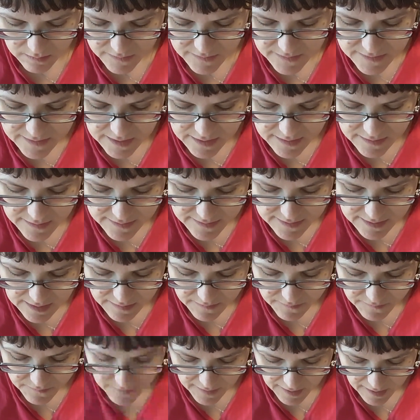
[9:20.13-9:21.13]

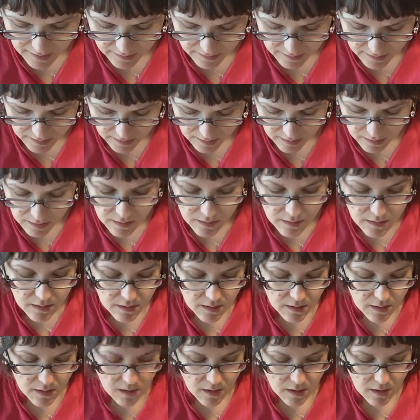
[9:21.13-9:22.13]
Sunset Valley
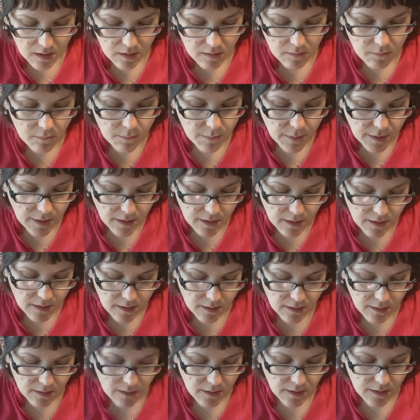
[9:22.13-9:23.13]
by
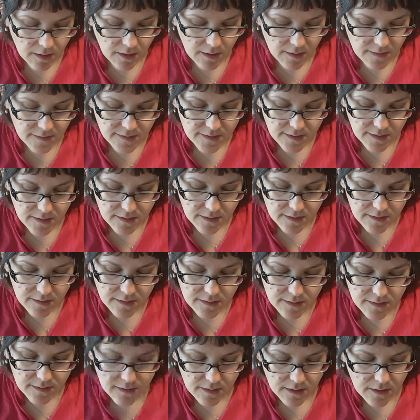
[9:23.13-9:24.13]
Elena
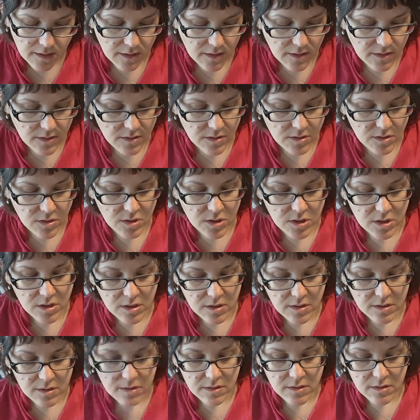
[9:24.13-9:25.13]
Essex. And it's
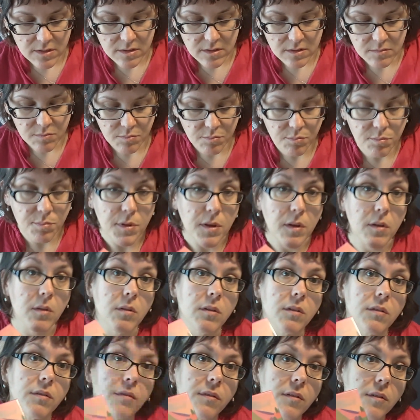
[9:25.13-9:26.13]
just
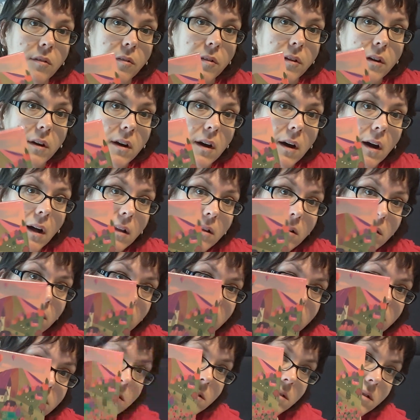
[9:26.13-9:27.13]
beautiful. The
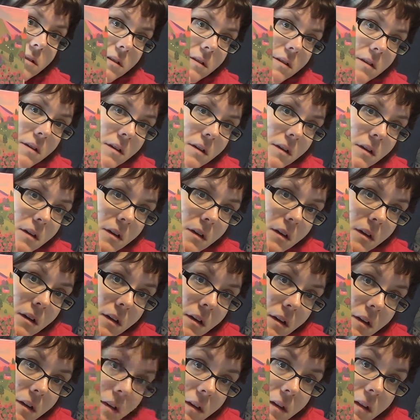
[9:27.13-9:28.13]
colors
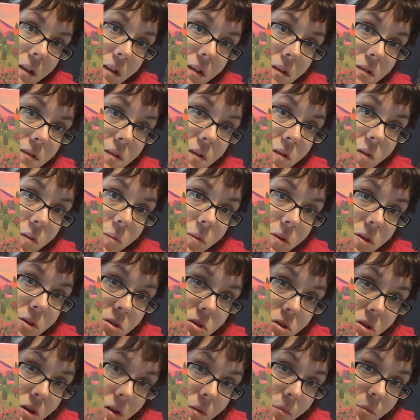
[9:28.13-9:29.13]
in this
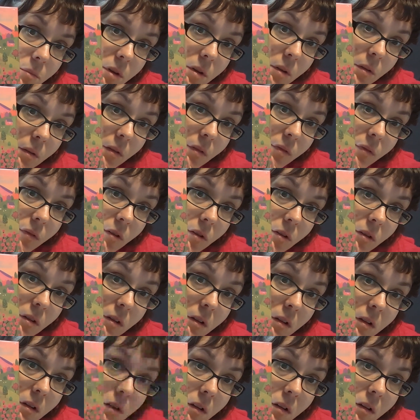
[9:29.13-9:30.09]
image are beautiful.